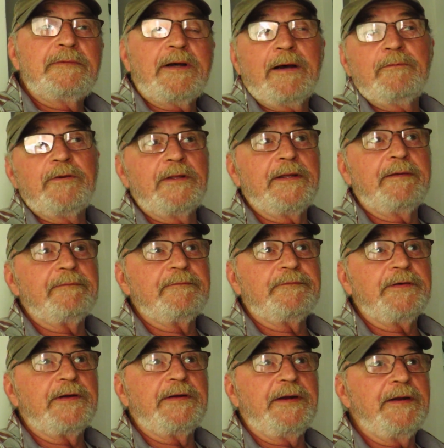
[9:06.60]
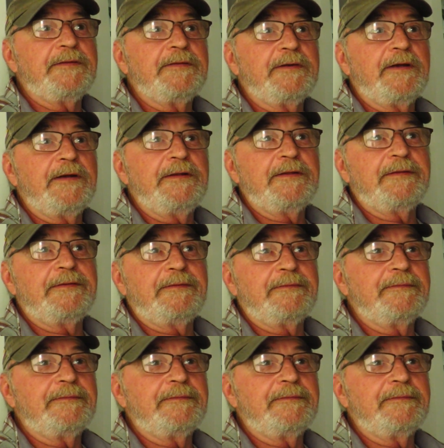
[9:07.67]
I really haven't found anything I did.